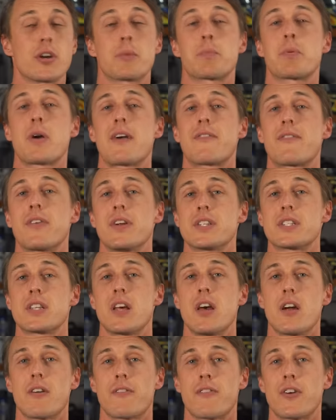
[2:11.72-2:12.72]
your preference
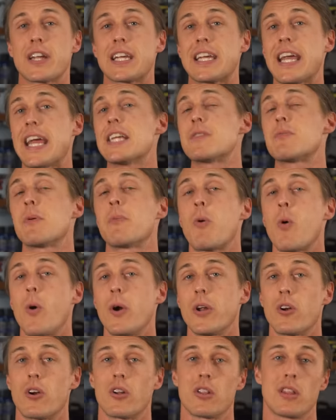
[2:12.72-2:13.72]
for engagement
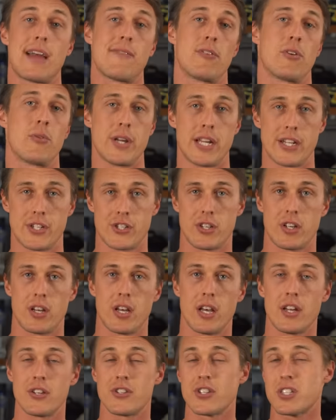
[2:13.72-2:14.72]
point or lever reach.
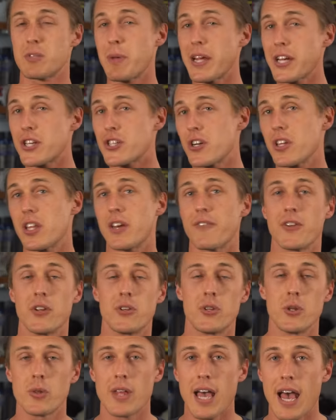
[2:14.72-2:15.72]
Just make sure that if you
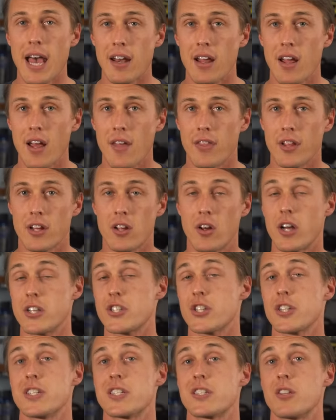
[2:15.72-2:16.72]
do that, the
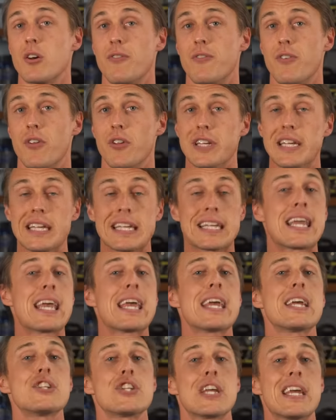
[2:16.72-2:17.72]
clutch can still fully
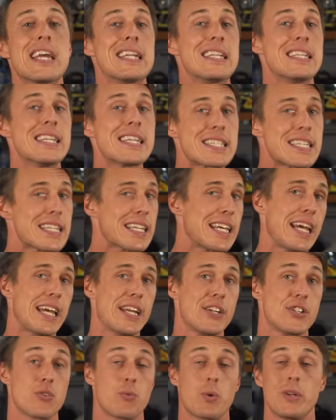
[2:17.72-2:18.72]
engage and
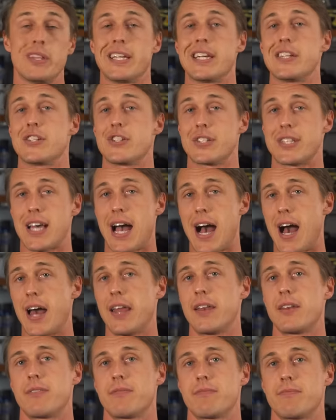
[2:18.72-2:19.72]
disengage when the engine's hot.